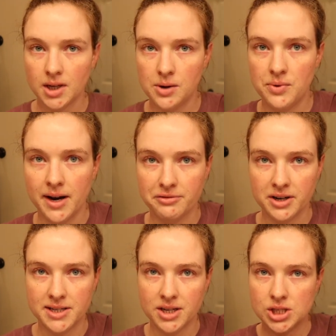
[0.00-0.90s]
whenever
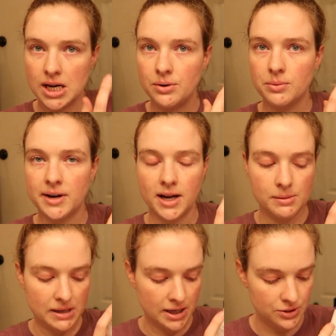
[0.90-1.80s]
I take a shower, when I
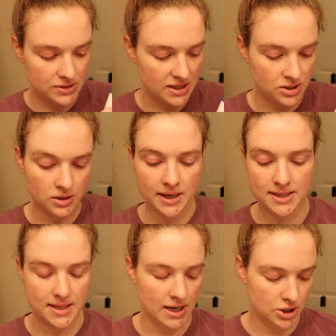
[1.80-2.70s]
come out, I use this. On
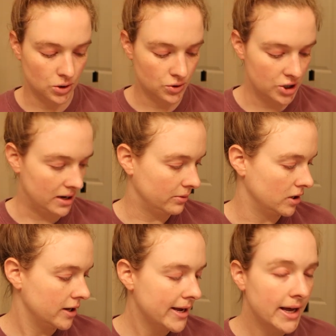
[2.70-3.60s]
nights that I don't
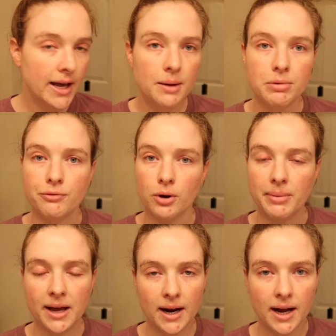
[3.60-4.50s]
shower before
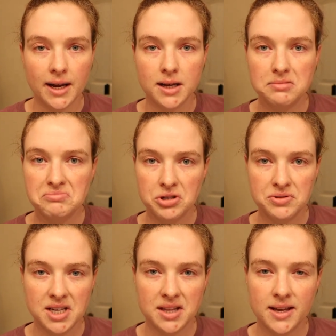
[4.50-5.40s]
bed, I don't
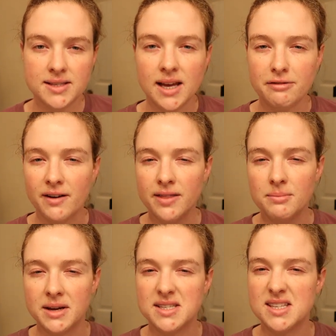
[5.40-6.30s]
take this. I find
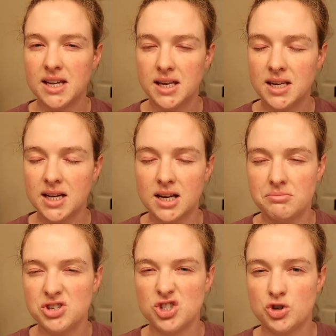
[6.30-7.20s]
that my skin
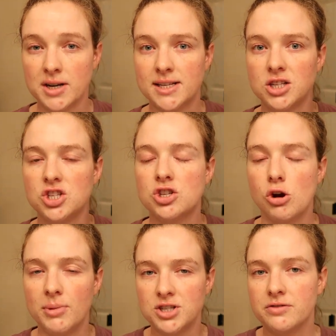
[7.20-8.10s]
just dries out
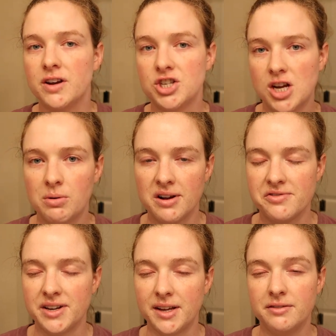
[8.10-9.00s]
so much if I shower
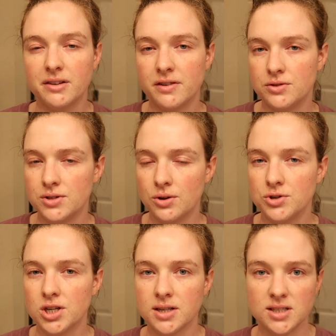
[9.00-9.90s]
every day, even if I use
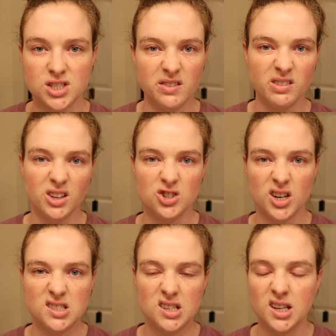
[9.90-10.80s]
lotion, because I just have really
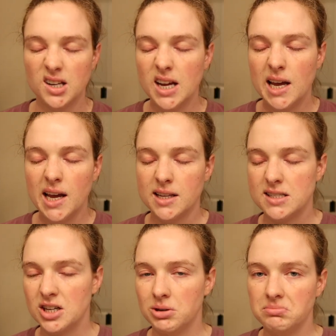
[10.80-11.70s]
dry skin. And
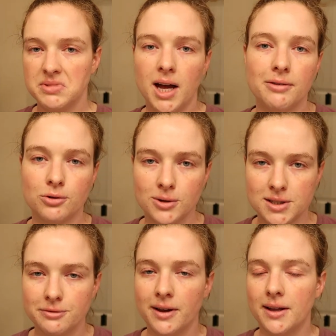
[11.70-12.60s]
so, of course,
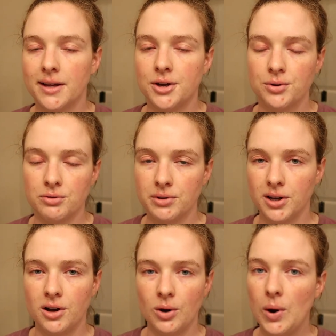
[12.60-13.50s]
if I like go on a really
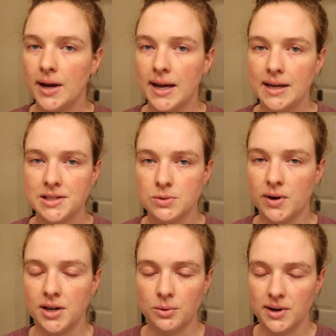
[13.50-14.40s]
long walk and get
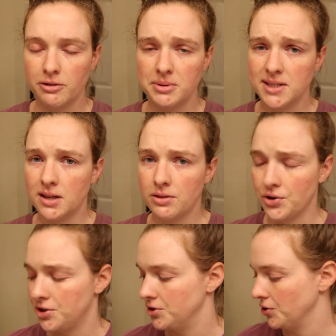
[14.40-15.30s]
sweaty or whatever, it's like
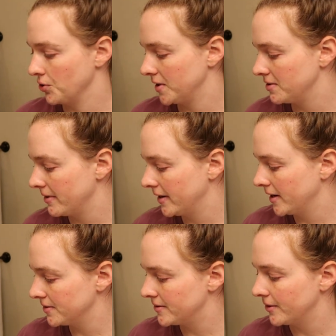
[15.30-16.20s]
32 degrees right
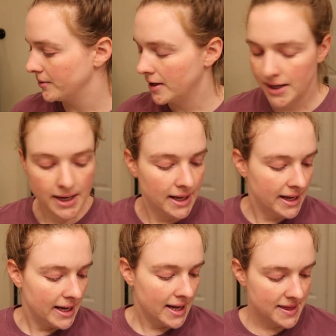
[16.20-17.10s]
now. So
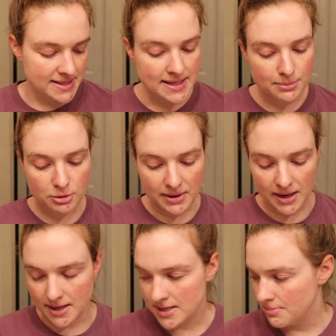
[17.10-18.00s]
in the summer,
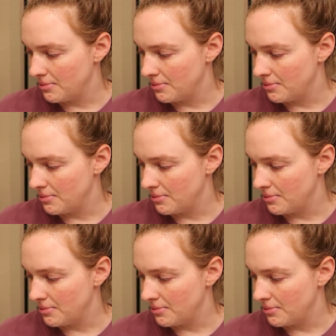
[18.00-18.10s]
my